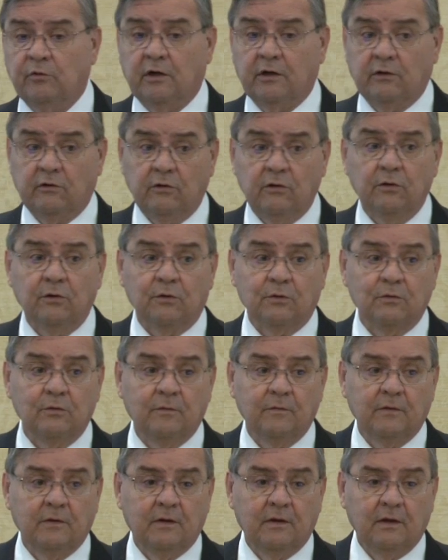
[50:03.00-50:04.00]
want to do.
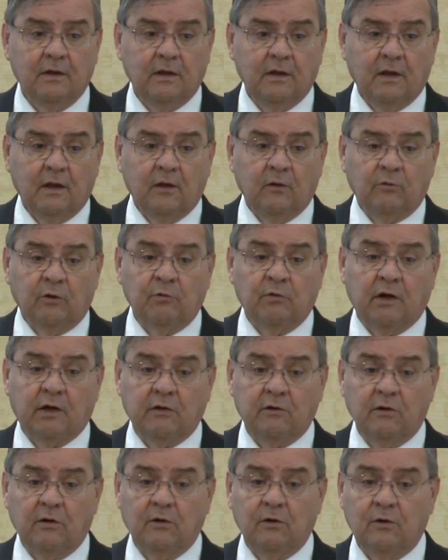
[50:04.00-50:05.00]
We want
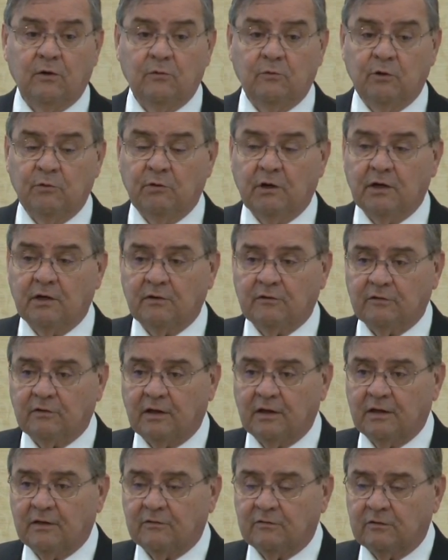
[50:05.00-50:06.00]
to know, we want to
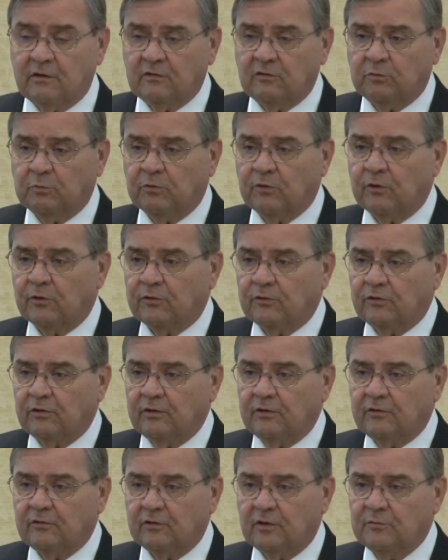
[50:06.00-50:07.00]
say, is this
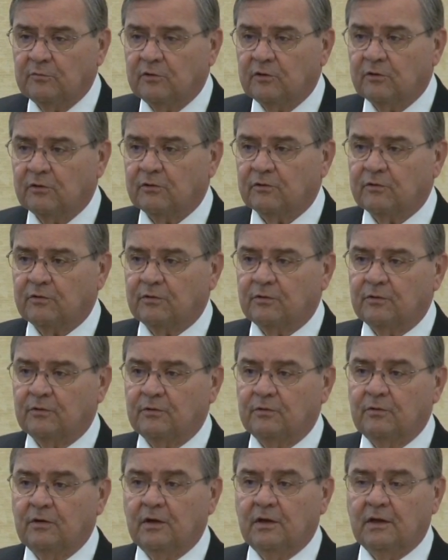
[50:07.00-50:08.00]
person similar
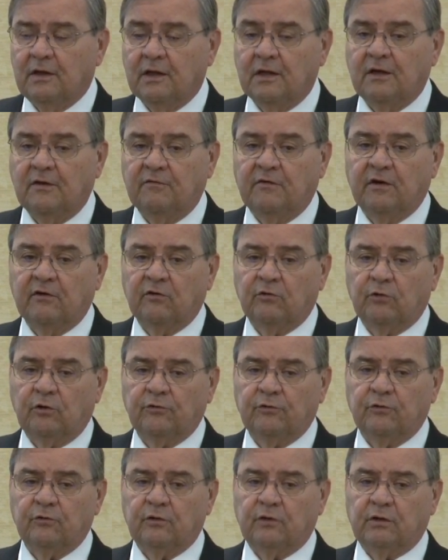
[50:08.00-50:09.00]
to
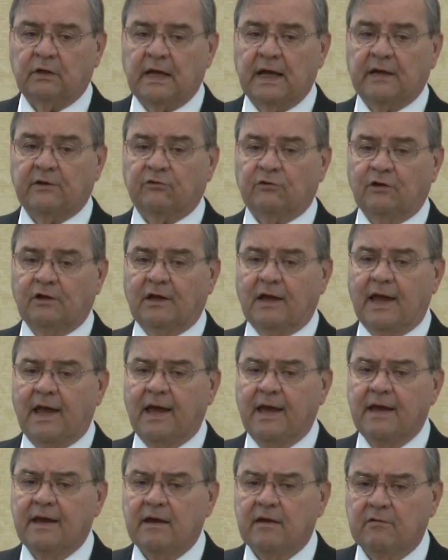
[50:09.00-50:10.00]
individuals who actually
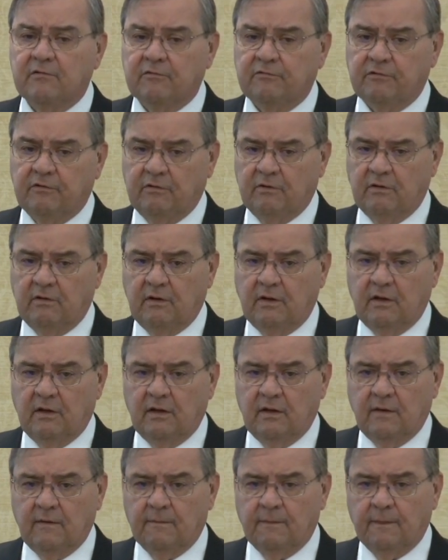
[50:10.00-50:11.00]
have
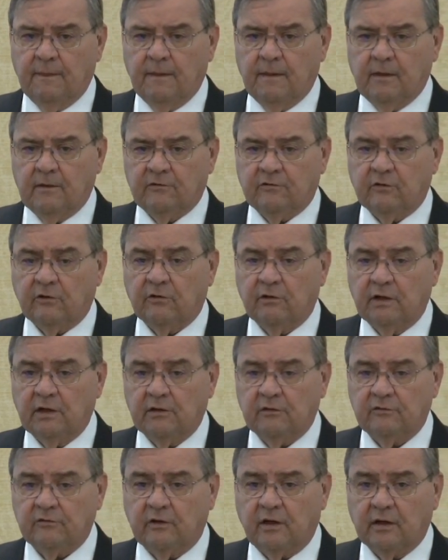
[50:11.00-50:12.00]

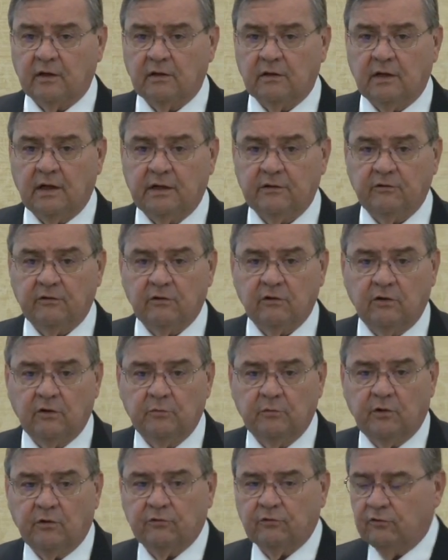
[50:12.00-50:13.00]
serious psychological
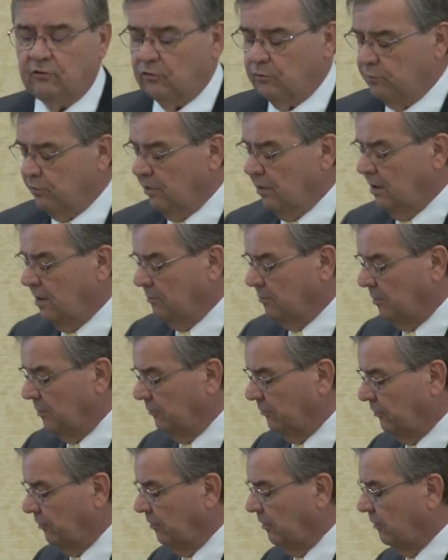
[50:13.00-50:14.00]
emotional
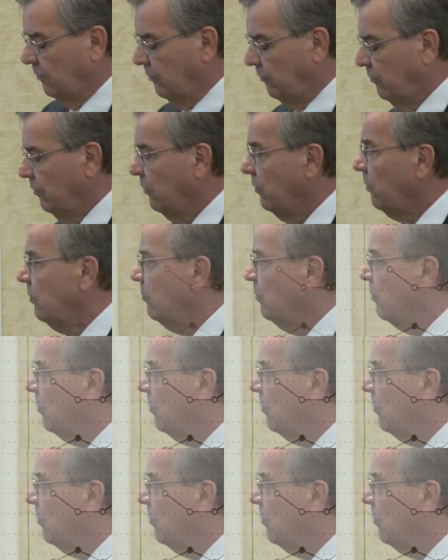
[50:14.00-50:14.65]
problems? So, this third